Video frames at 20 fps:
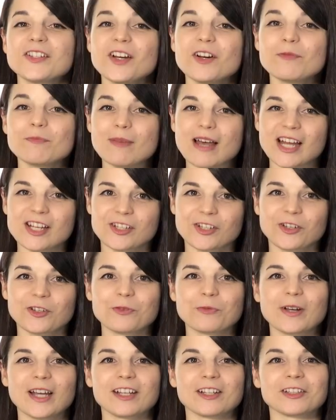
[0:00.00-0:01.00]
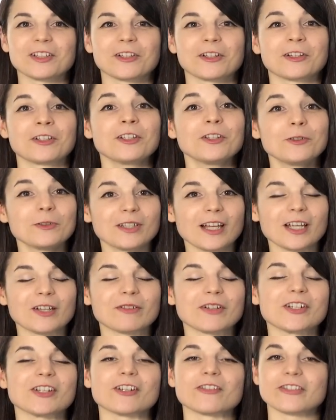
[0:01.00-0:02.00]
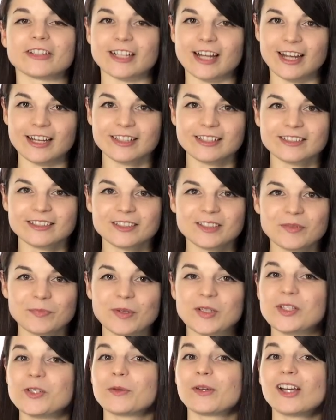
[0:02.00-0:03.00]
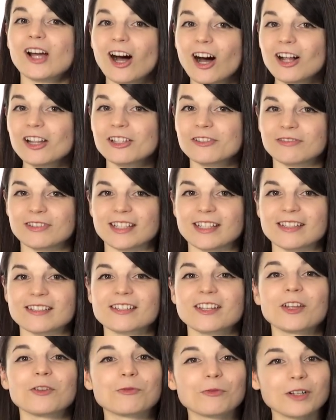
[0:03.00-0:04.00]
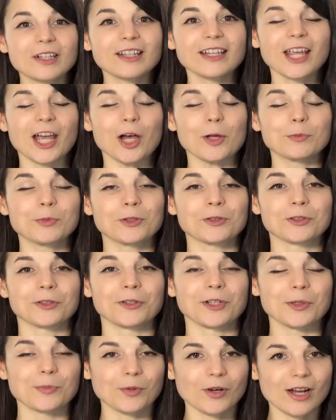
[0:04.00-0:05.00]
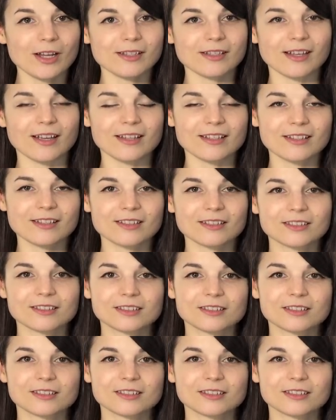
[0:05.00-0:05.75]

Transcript: no magical way to learn a new language overnight, but doing all of these can really help your learning process.